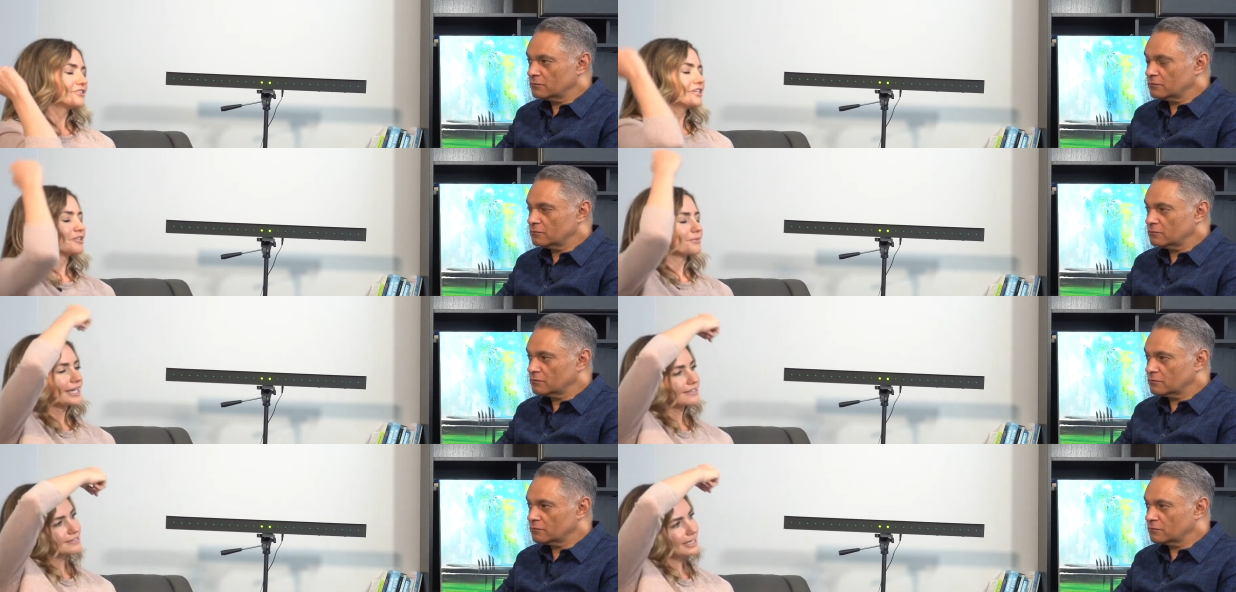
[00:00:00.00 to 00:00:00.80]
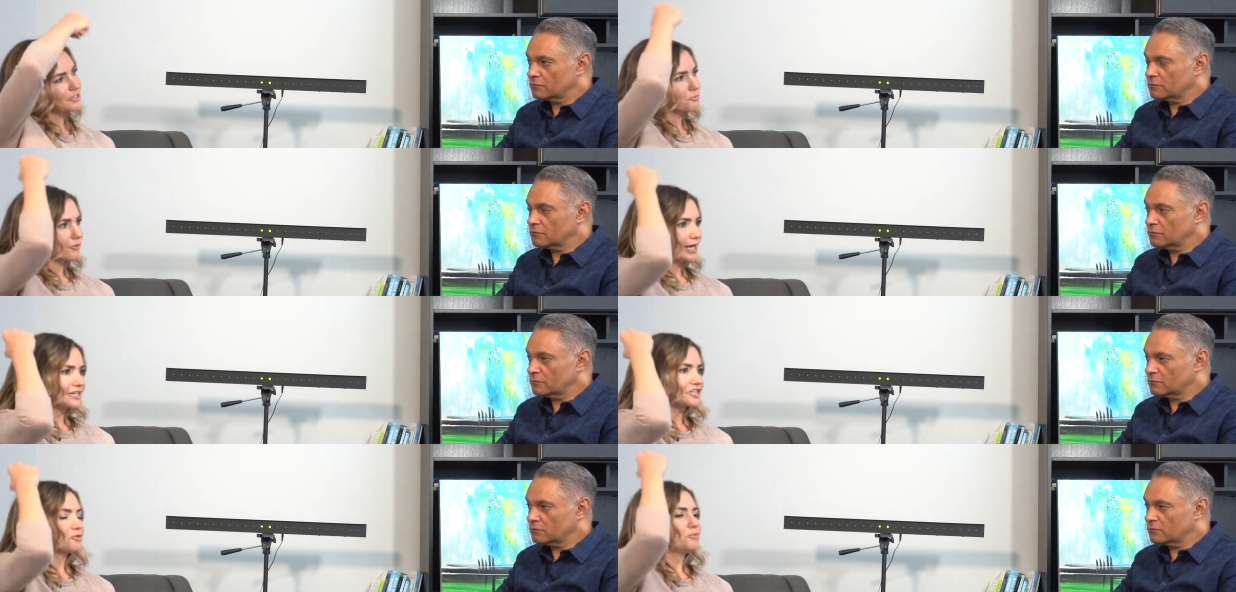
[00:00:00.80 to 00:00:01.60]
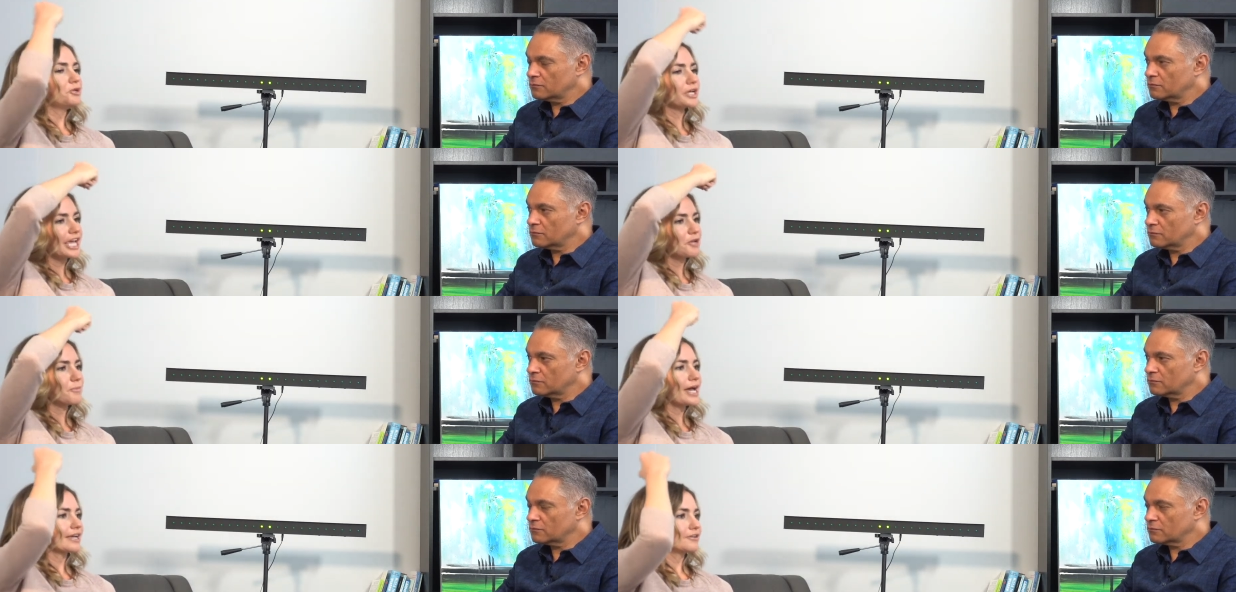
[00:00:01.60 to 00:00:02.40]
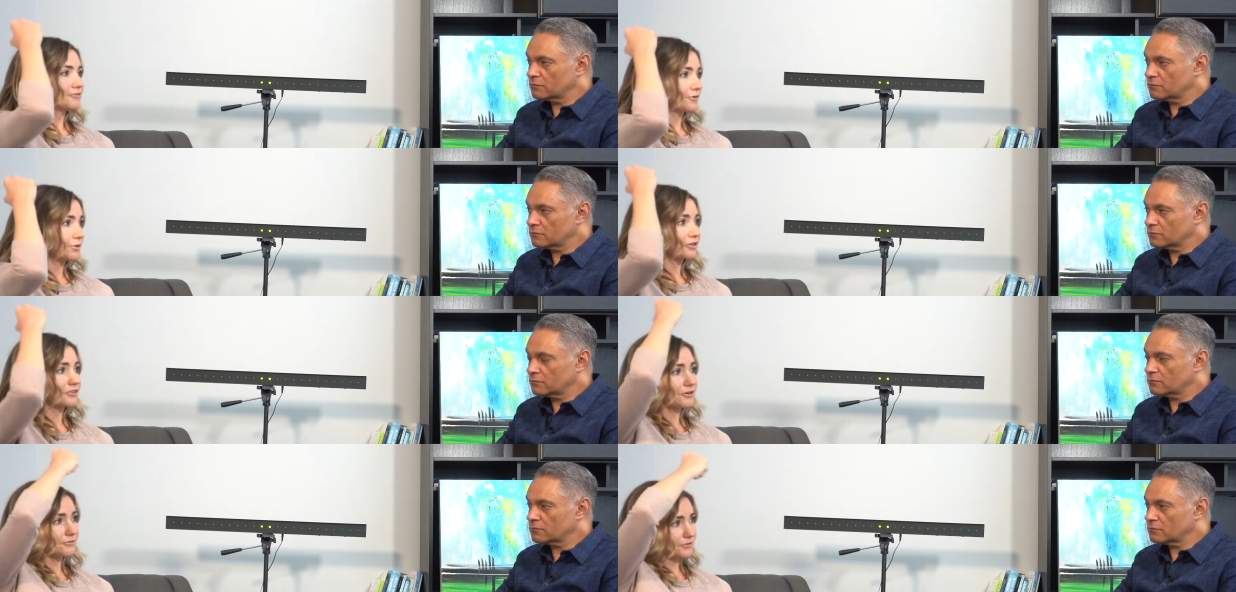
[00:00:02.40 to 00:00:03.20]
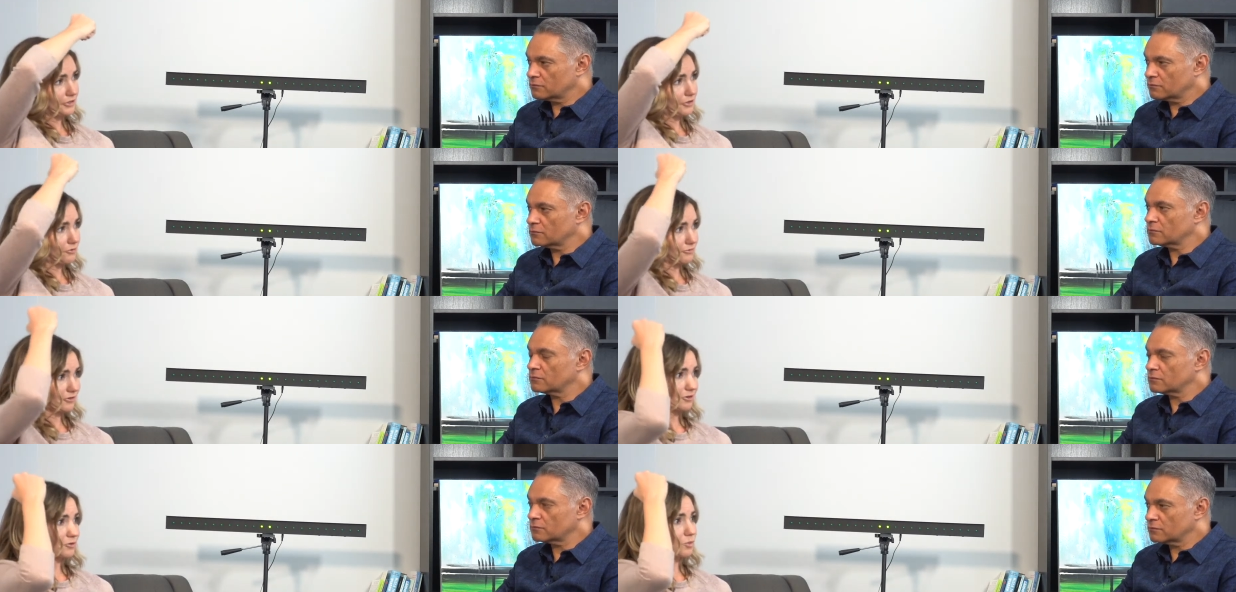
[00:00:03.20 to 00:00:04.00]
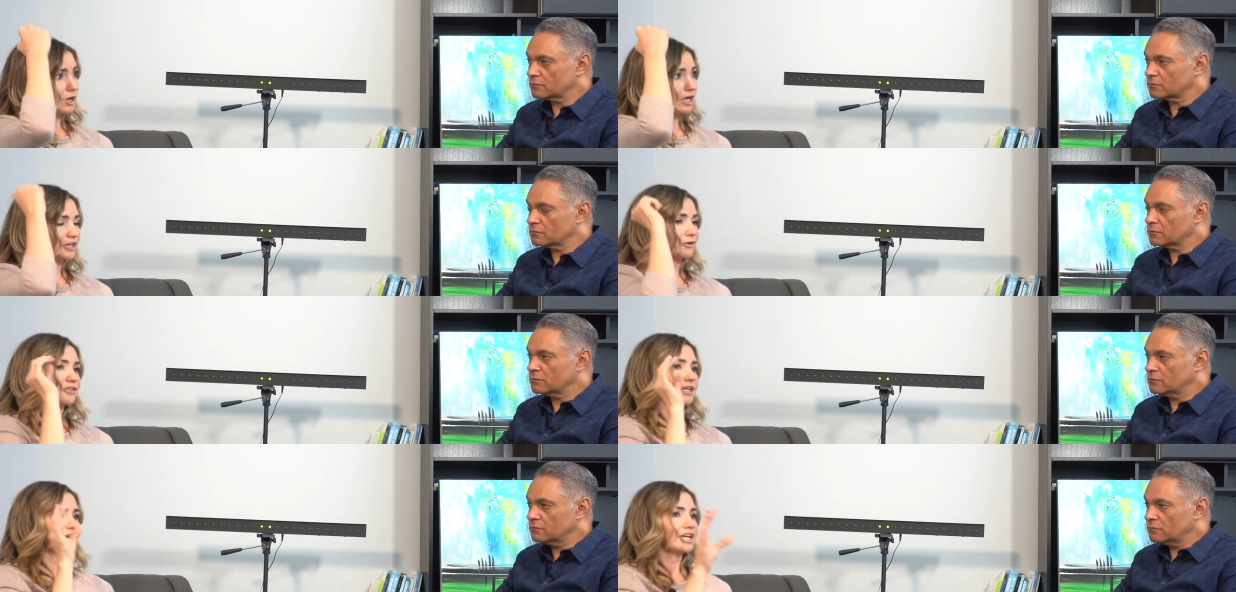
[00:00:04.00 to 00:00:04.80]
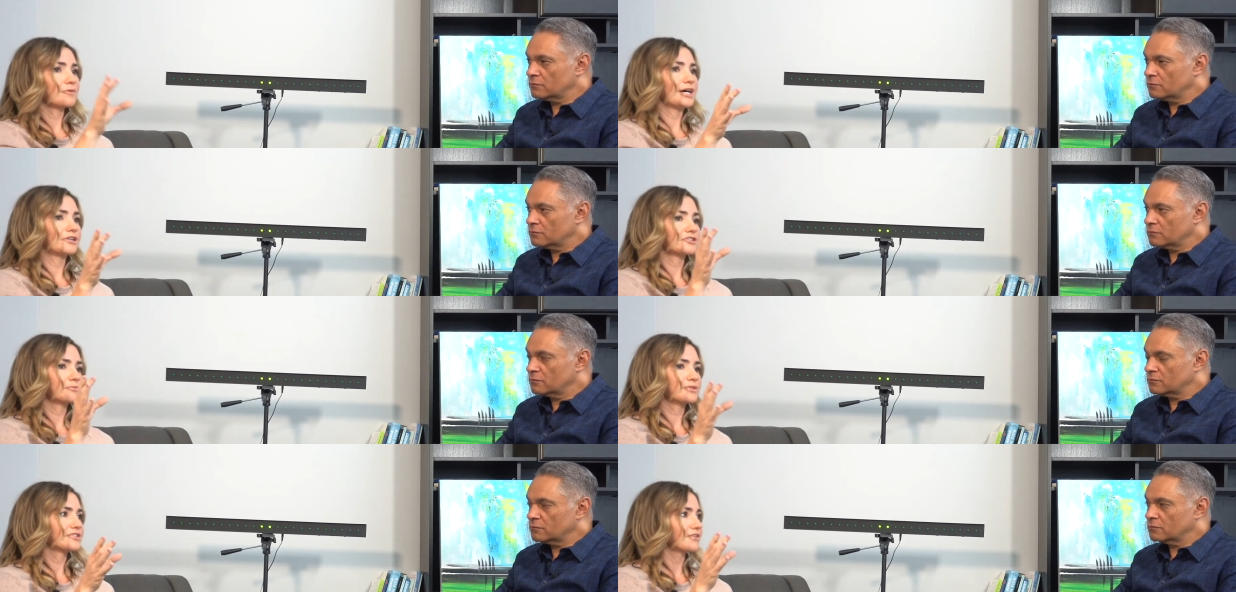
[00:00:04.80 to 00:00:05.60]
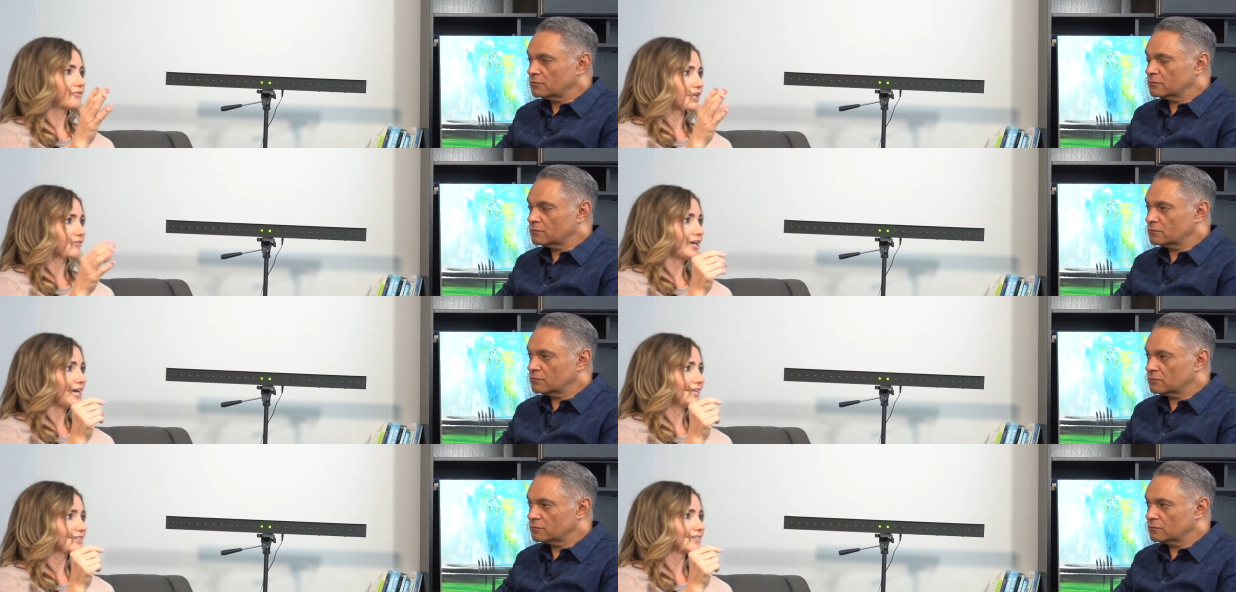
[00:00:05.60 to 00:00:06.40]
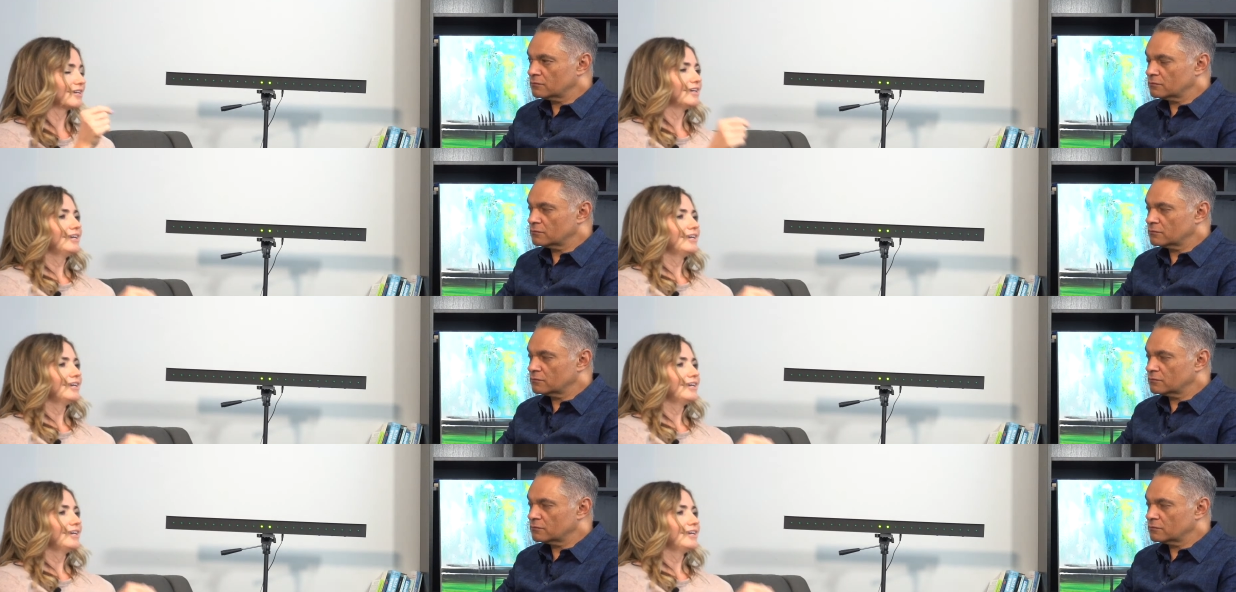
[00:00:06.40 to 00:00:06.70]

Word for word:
Speaker 1: and the right side of the brain to communicate back and forth over and over while you're thinking about a specific event,